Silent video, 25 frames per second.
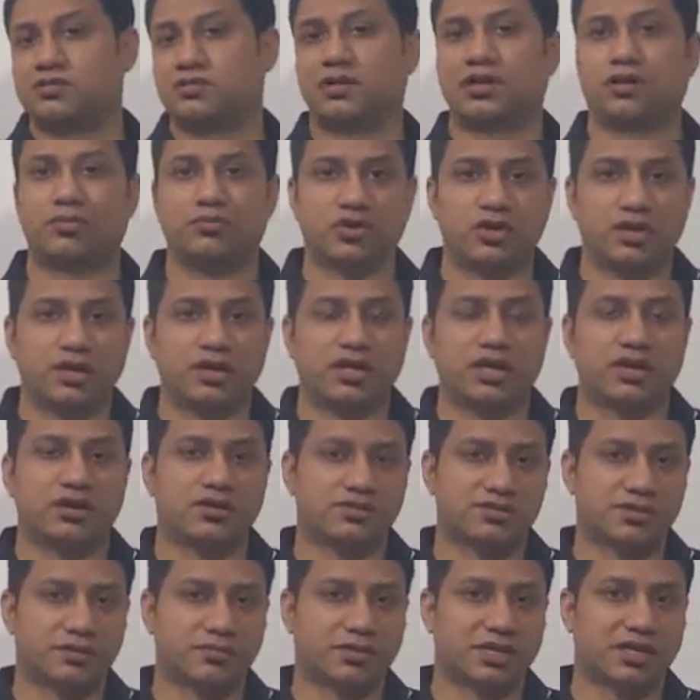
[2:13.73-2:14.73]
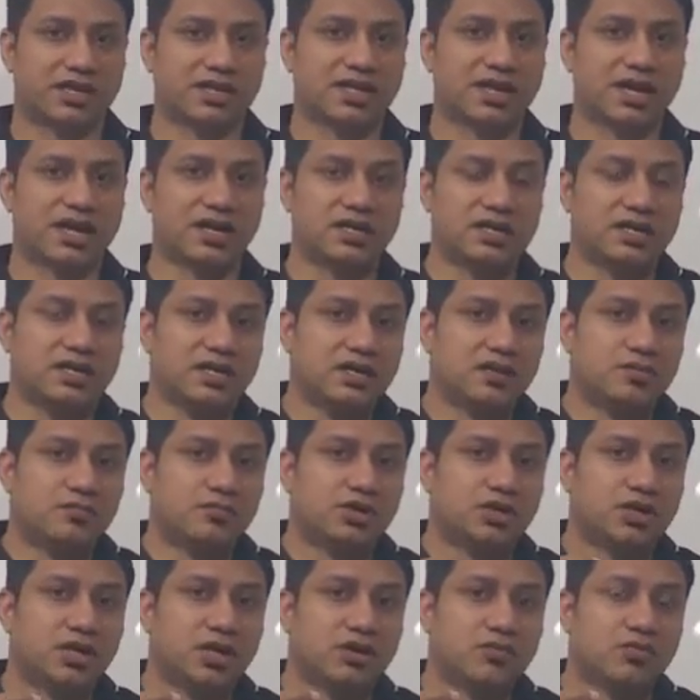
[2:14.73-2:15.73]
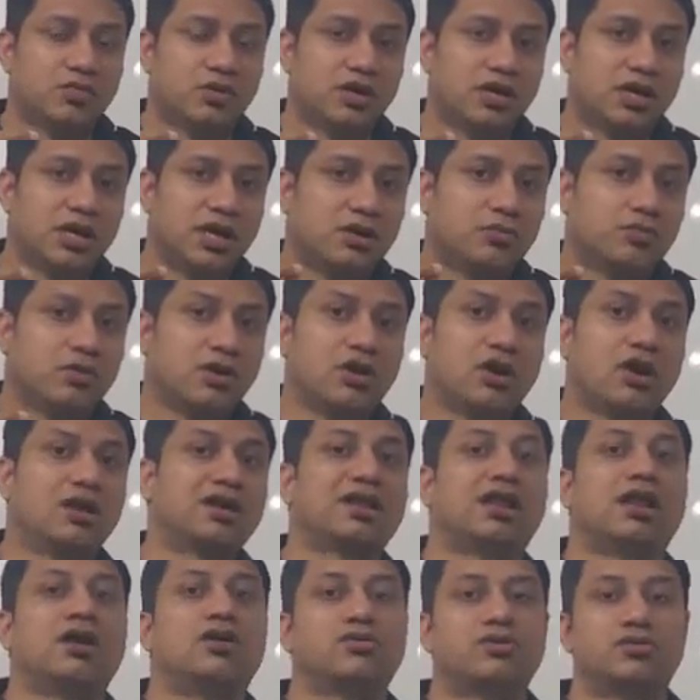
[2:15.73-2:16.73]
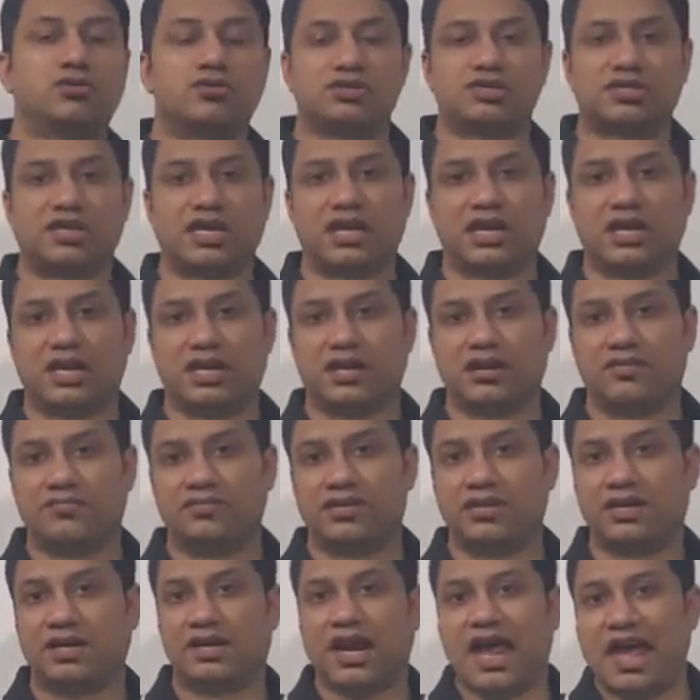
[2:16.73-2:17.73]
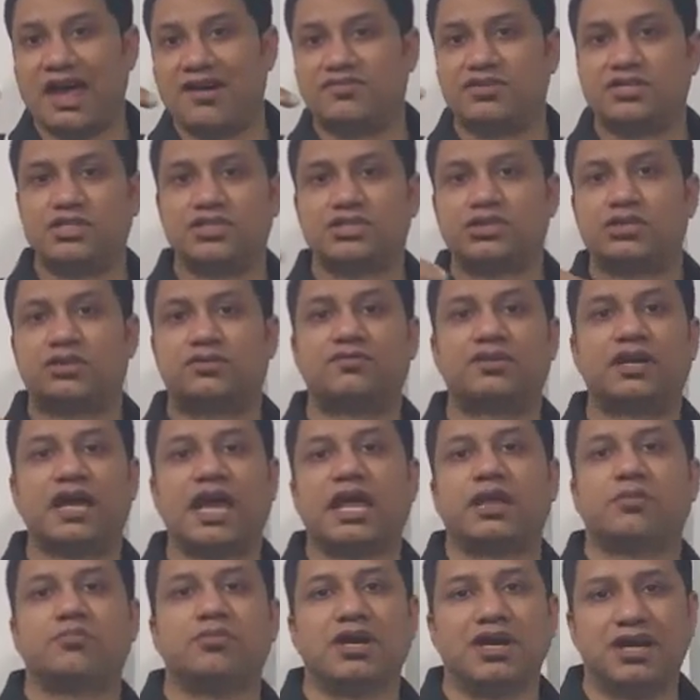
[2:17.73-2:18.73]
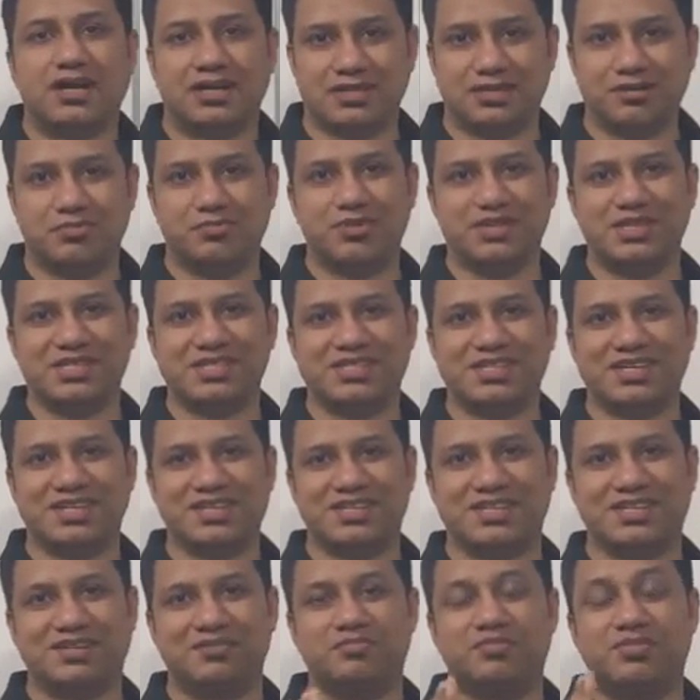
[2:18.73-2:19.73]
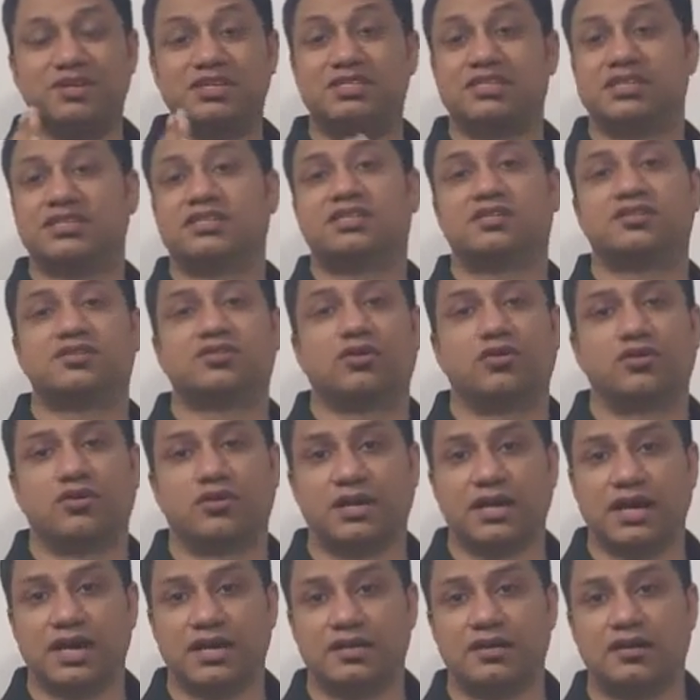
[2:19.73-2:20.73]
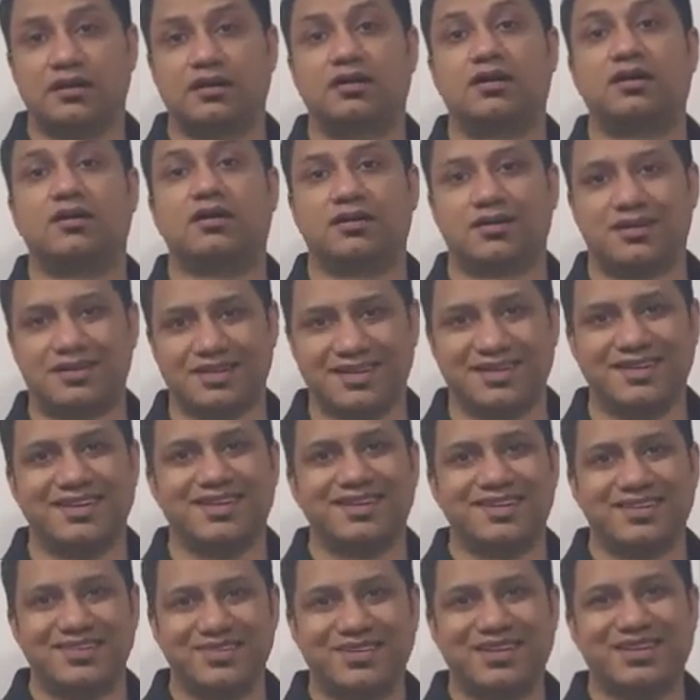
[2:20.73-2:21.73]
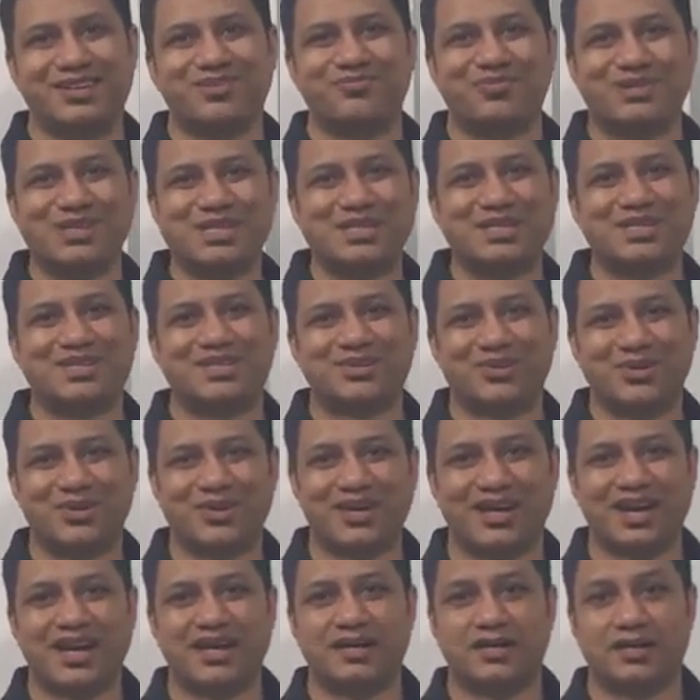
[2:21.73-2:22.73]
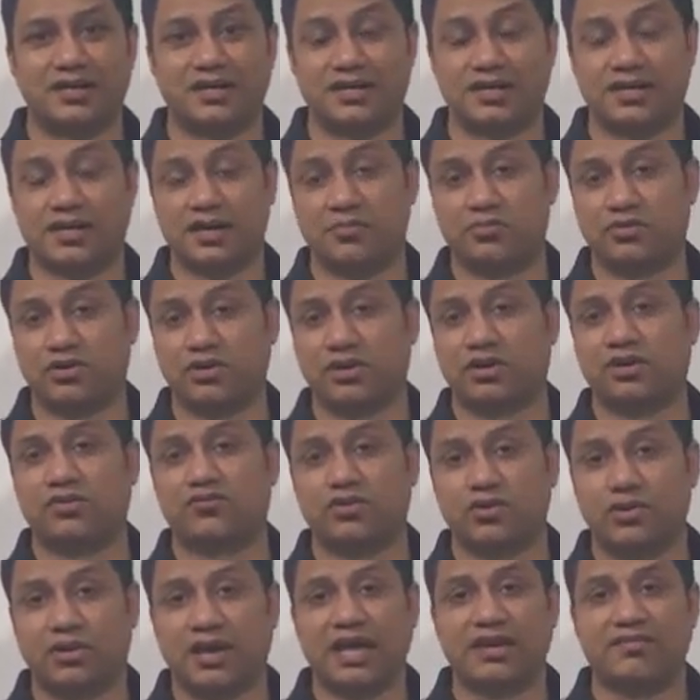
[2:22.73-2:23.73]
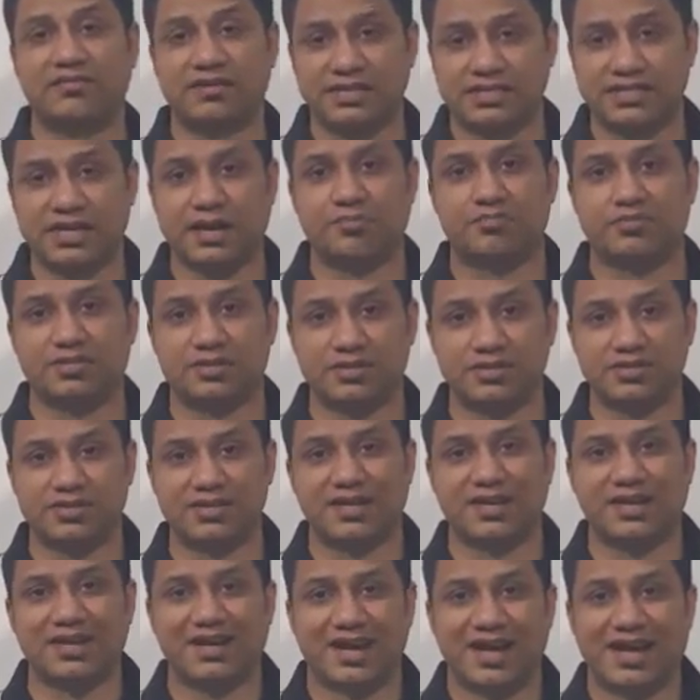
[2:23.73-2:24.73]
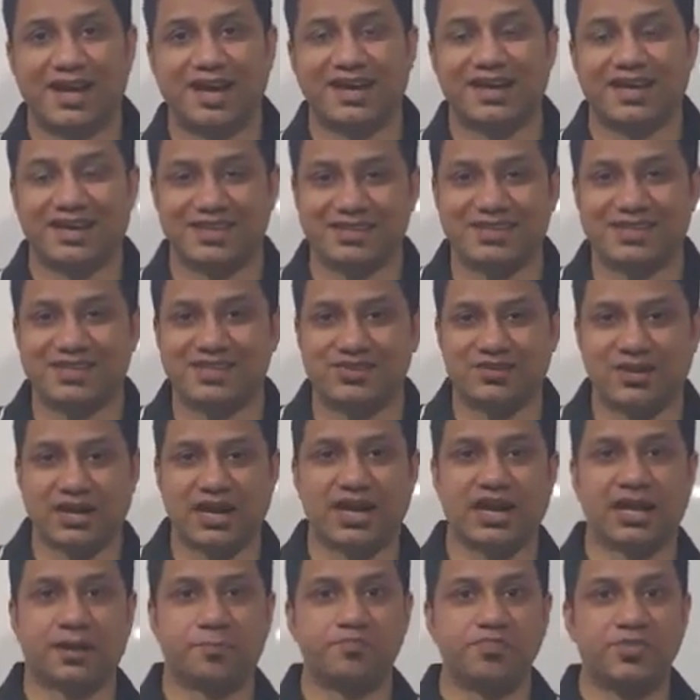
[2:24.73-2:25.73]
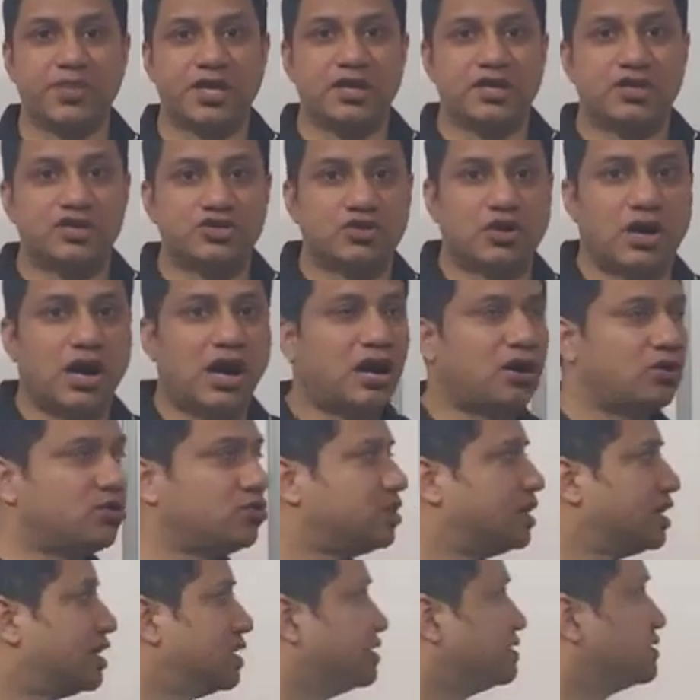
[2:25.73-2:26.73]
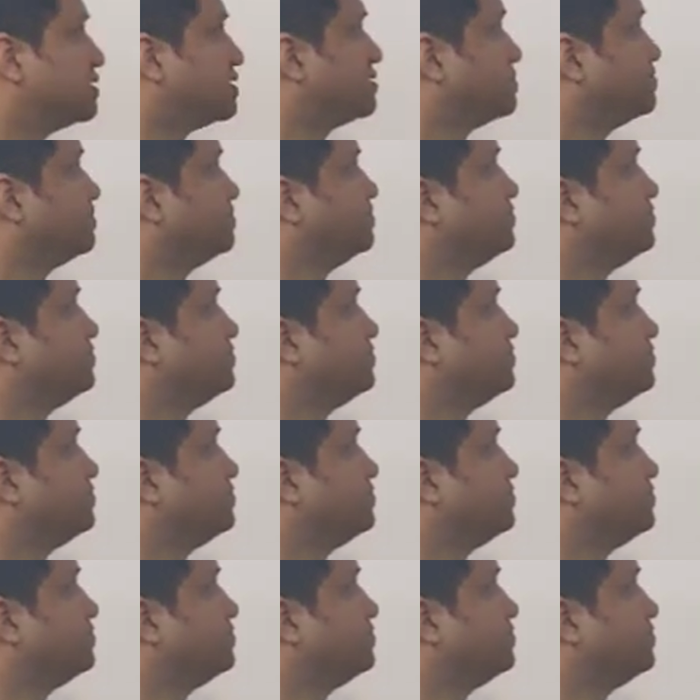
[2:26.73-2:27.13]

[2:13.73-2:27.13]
community or something like that, but it will not allow you to scale, and the ravages of time hit the business is going to get hurt. Okay, the business is going to get hurt. And I'm going to give you live examples in this training. So how does